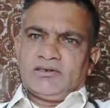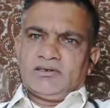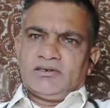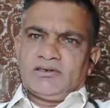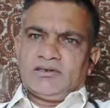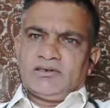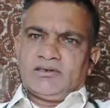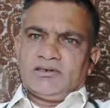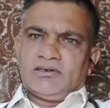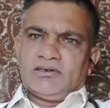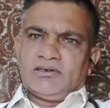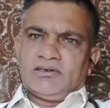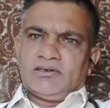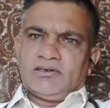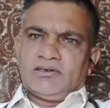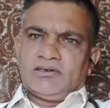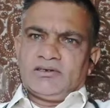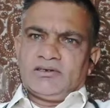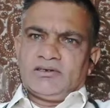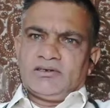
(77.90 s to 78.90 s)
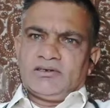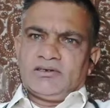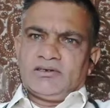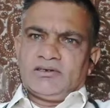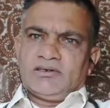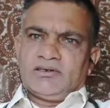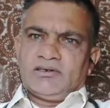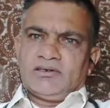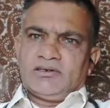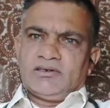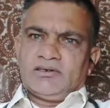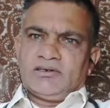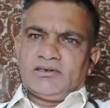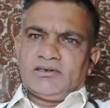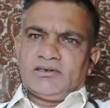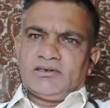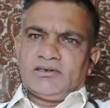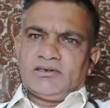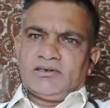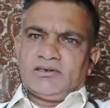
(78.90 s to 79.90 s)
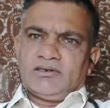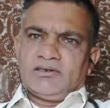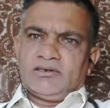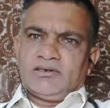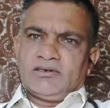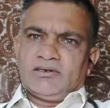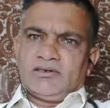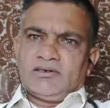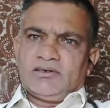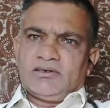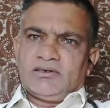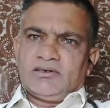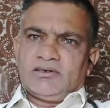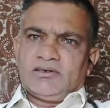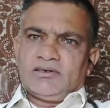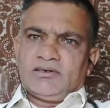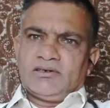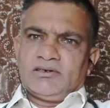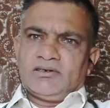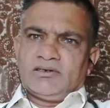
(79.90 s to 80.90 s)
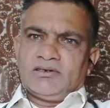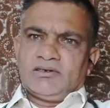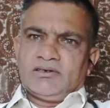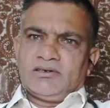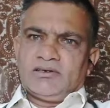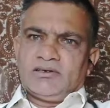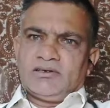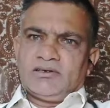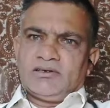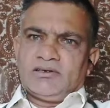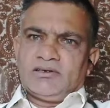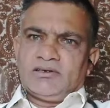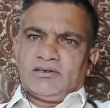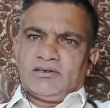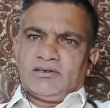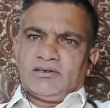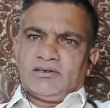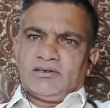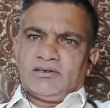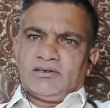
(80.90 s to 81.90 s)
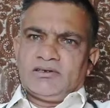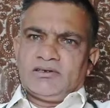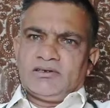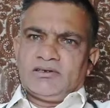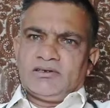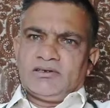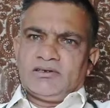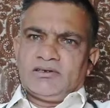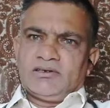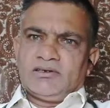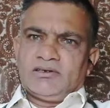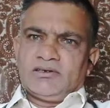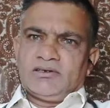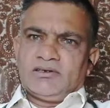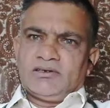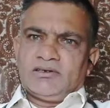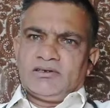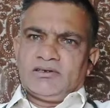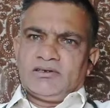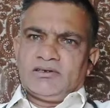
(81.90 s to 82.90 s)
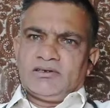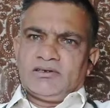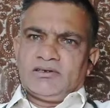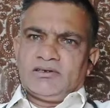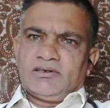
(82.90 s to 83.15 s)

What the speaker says: This is a still picture; no speech is visible.